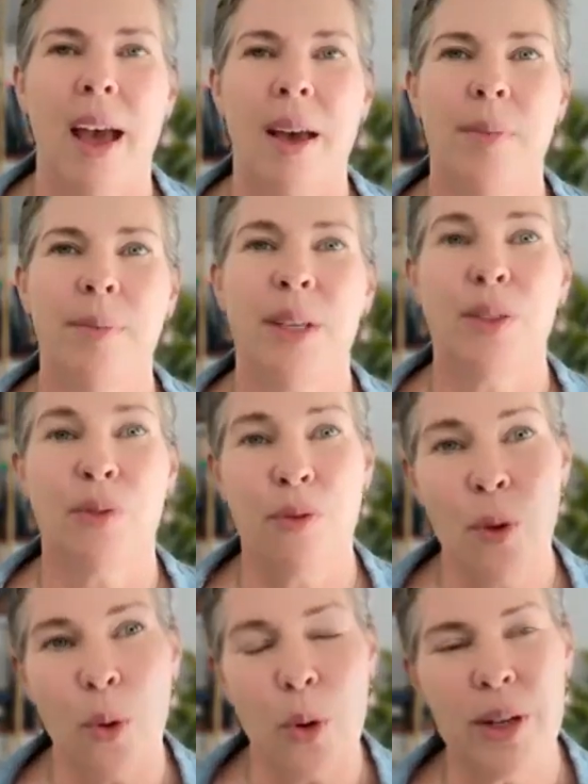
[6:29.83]
There's
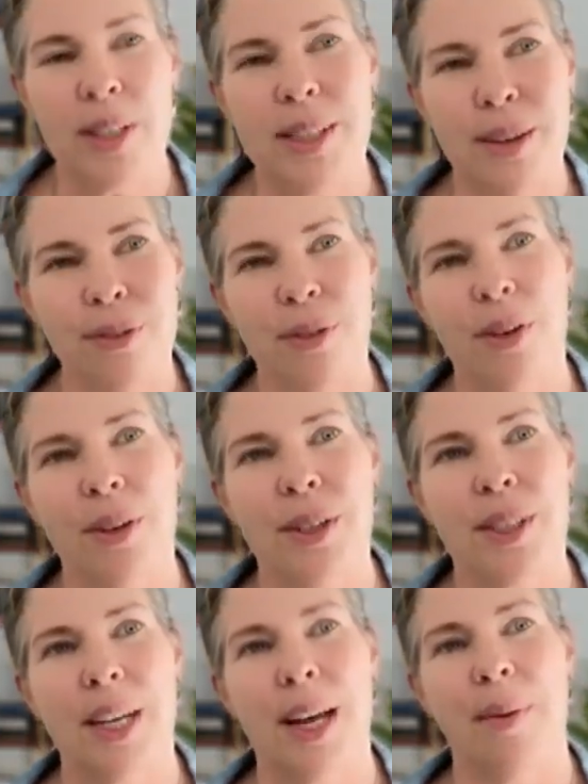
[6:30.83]
4
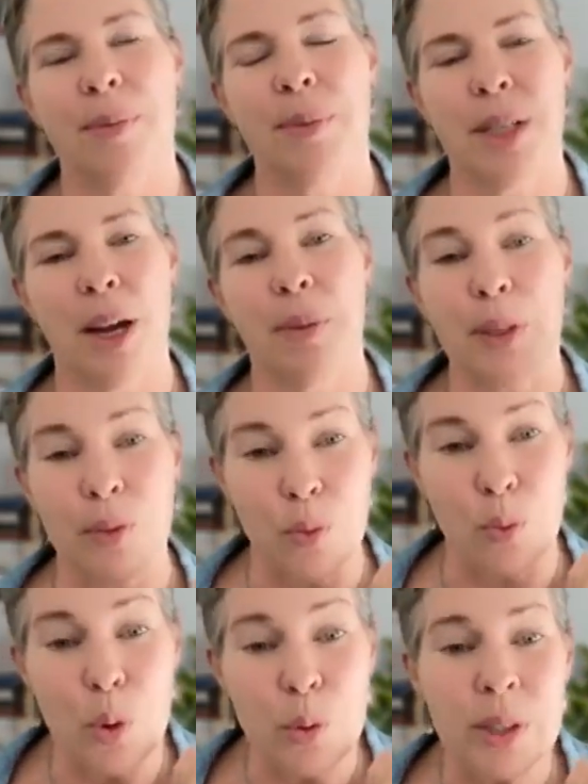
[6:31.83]
different types of
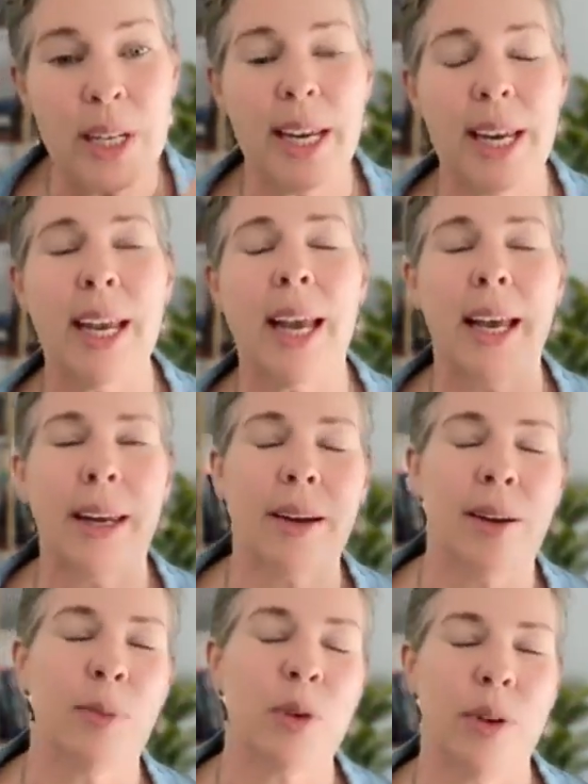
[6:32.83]
wounding, and
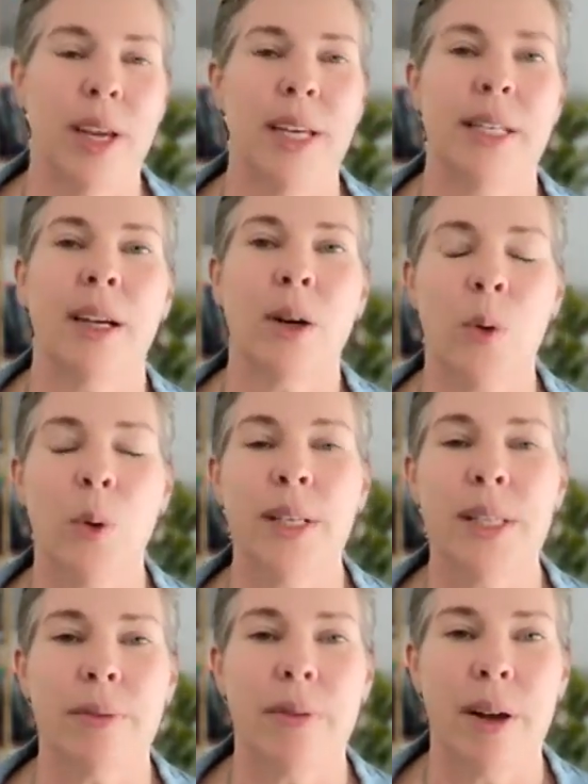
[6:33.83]
I'm creating a
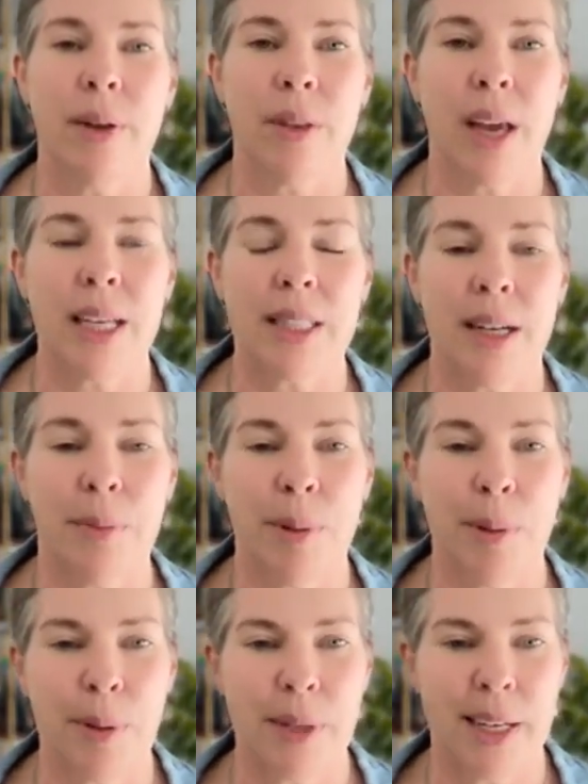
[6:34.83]
quiz around that, and I'll
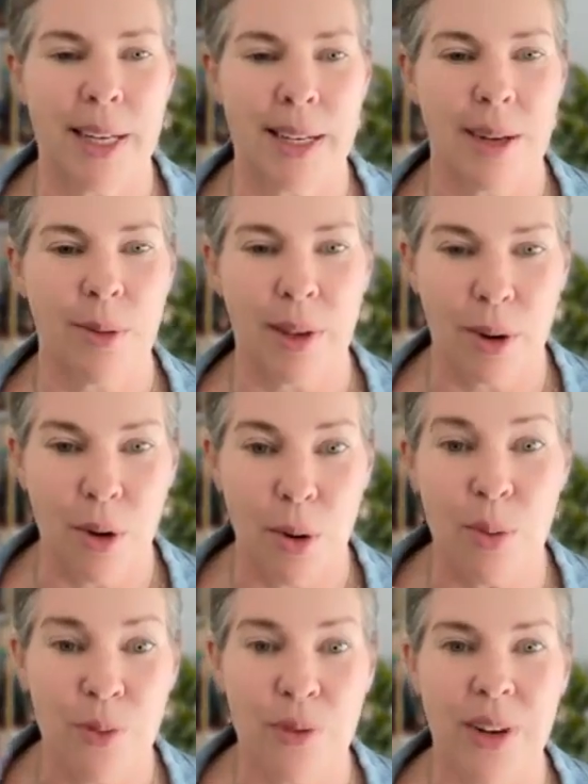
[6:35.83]
be putting it out there
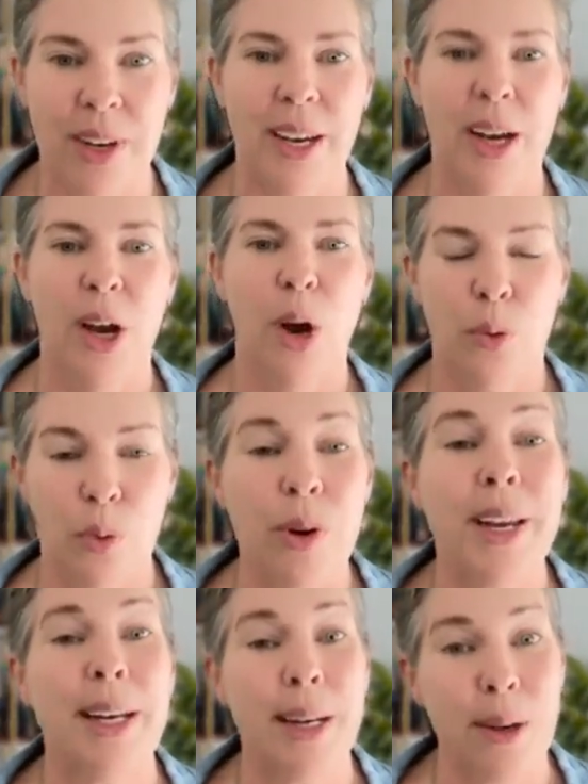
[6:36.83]
hopefully
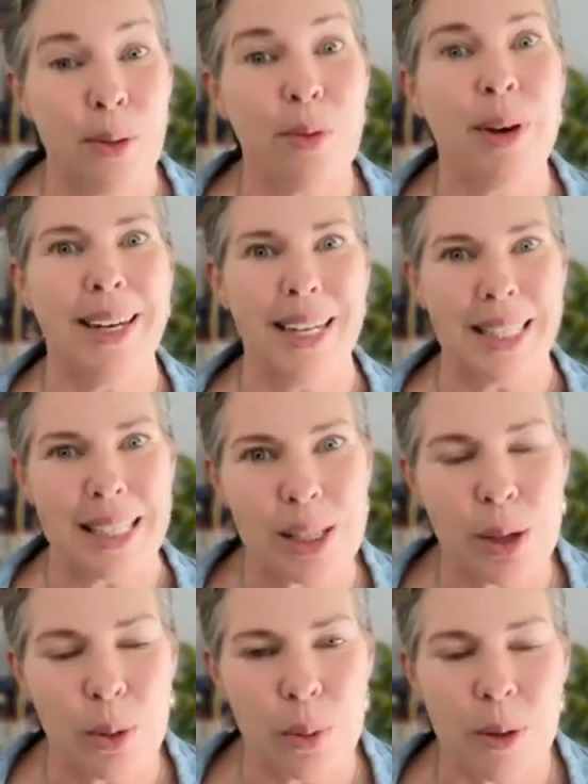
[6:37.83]
really, really
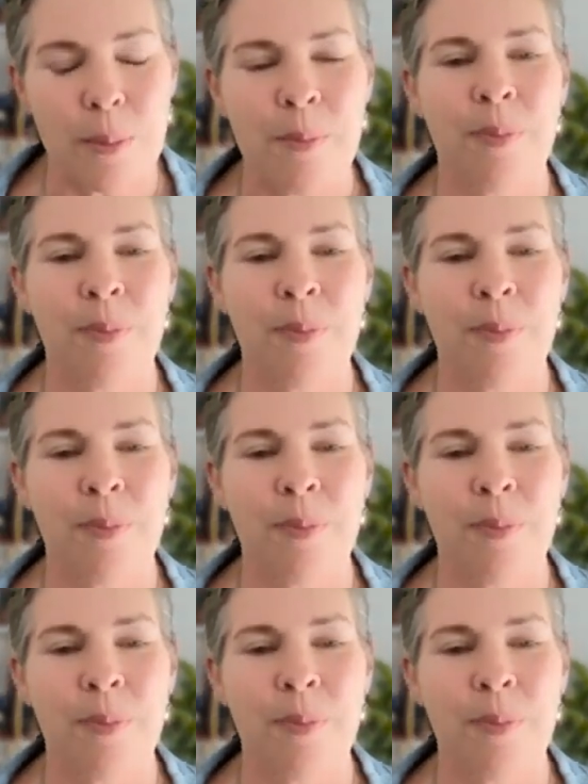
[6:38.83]
soon.